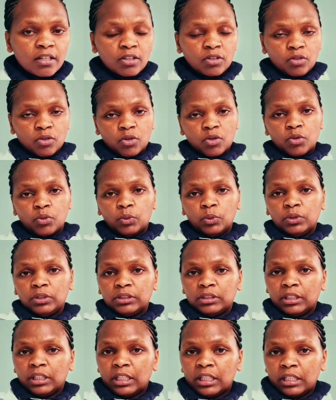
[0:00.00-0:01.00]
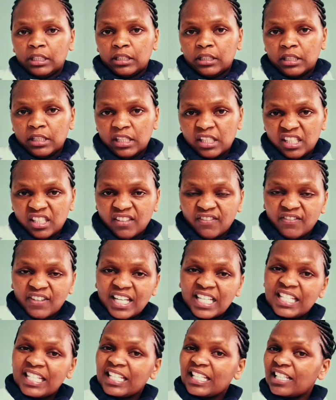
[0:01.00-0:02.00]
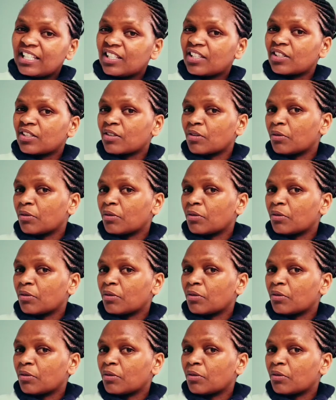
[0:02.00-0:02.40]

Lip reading: so you need to get gingivitis